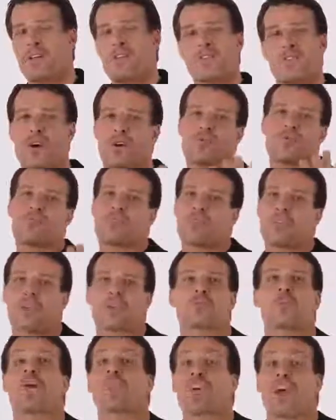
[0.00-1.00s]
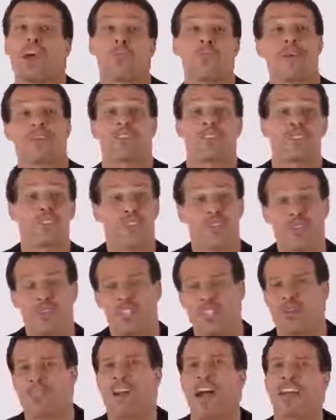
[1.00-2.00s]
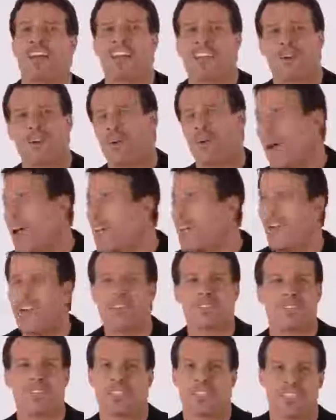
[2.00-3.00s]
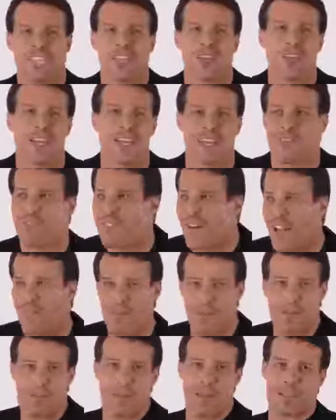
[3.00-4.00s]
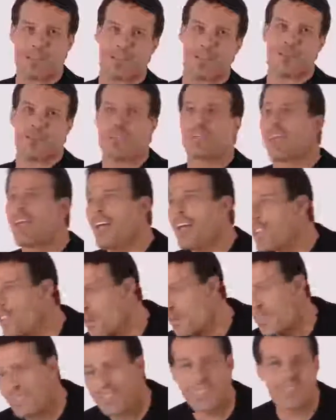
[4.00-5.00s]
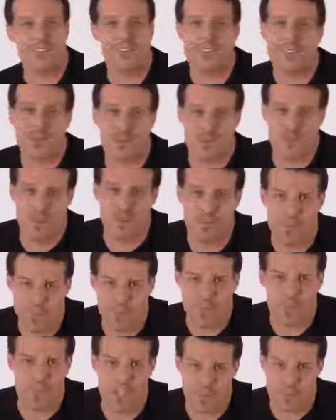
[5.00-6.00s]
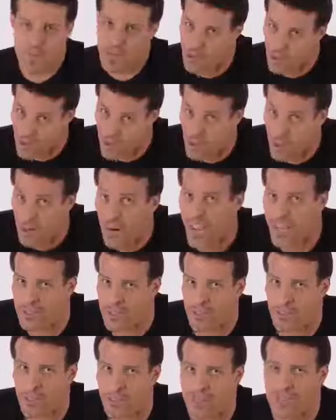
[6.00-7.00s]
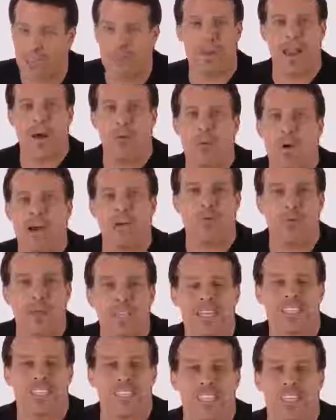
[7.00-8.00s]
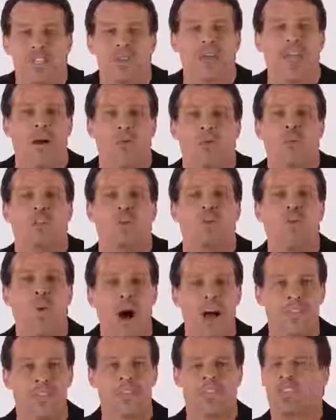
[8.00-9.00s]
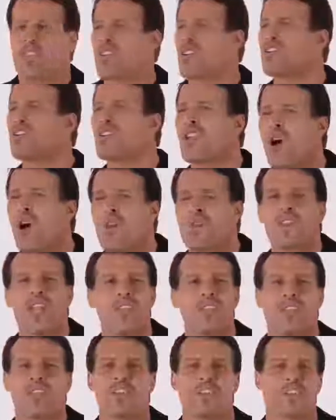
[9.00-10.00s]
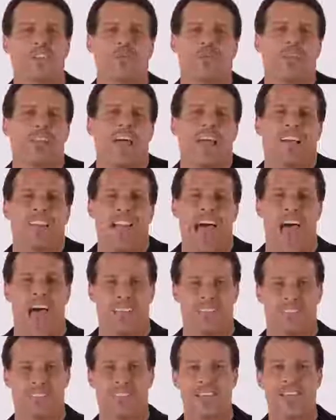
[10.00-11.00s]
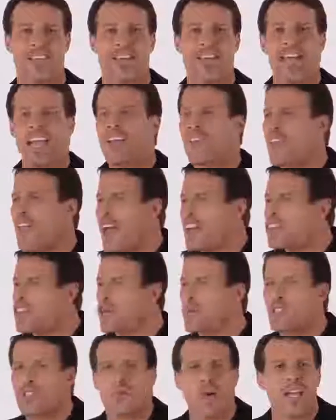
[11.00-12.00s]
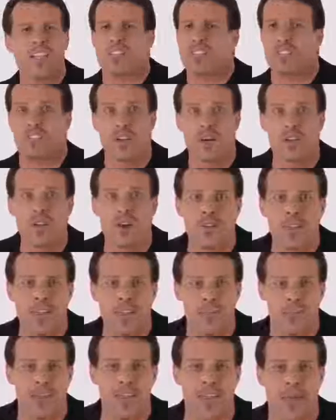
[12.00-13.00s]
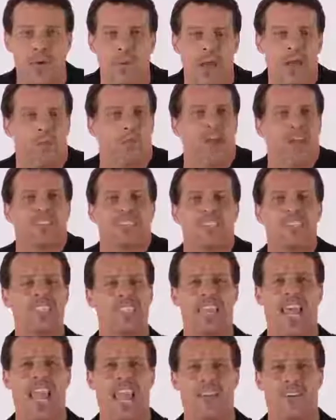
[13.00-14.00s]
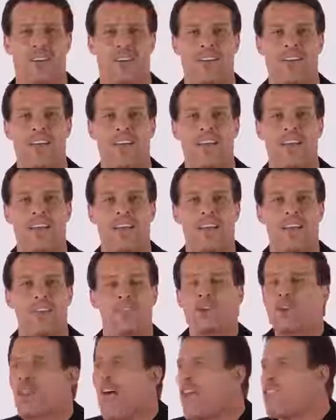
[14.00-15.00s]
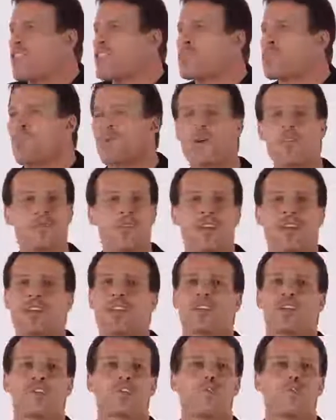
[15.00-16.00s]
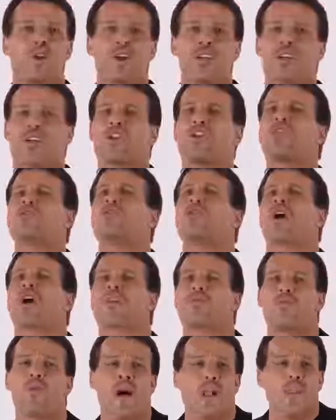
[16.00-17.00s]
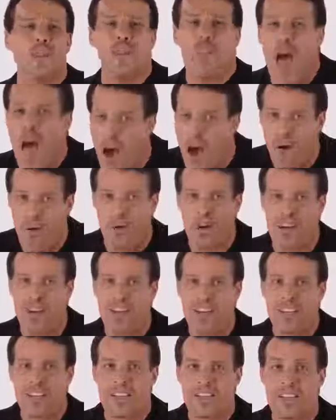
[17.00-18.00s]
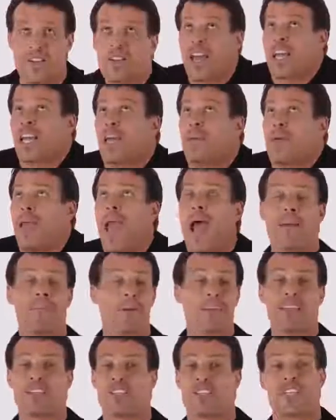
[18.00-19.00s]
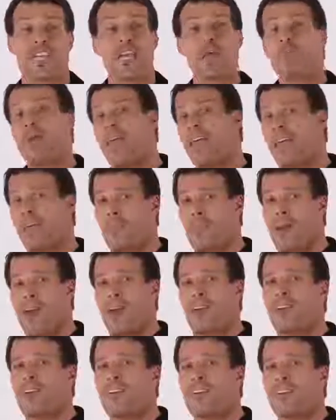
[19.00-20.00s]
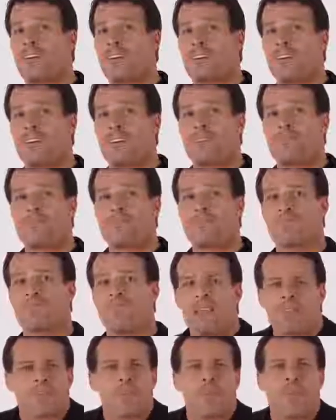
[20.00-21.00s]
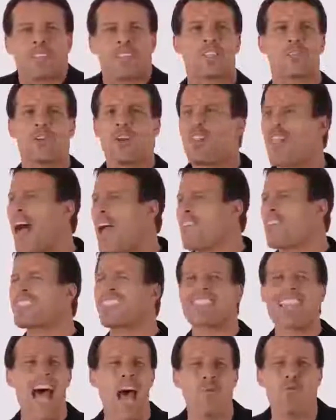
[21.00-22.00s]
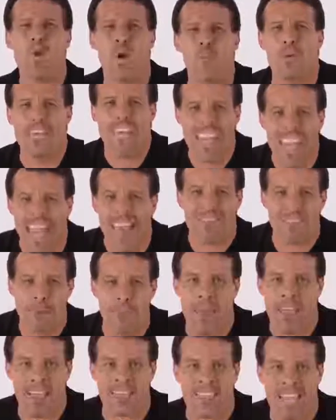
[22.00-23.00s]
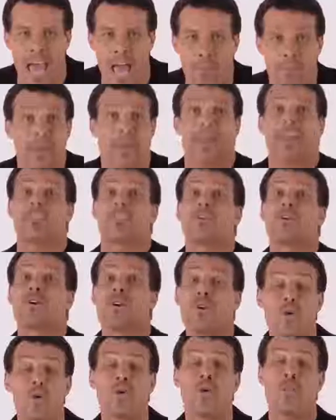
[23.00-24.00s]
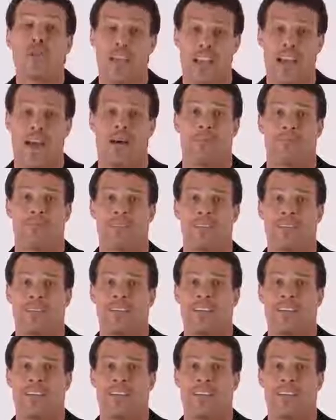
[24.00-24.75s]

So here's my final message to you, because I've gotten carried away. I thought I was gonna send you like a 5-minute message, but as you can see, there's no script here, it's just me going a little crazy with you, but I wanna really see you get what you want this year. Don't let this year be like last. And if last year was great, still don't let it be that way. Raise the standard. If your life is perfect and extraordinary, you darn well know you're not gonna be happy unless you keep making it better. That's what makes us feel alive. It's not what we get that makes us happy, it's who we become